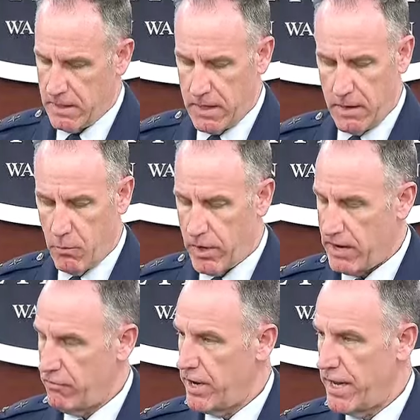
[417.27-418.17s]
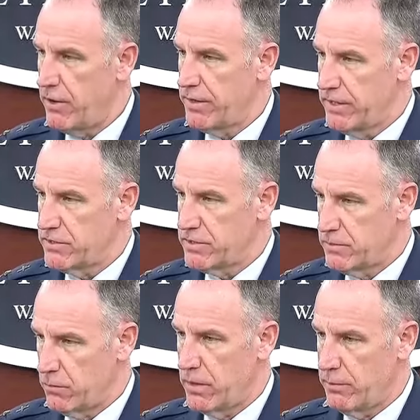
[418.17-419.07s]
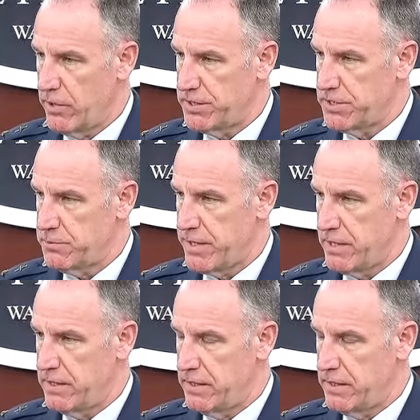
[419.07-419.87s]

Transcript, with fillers: missiles? Uh, what I've read out is what participated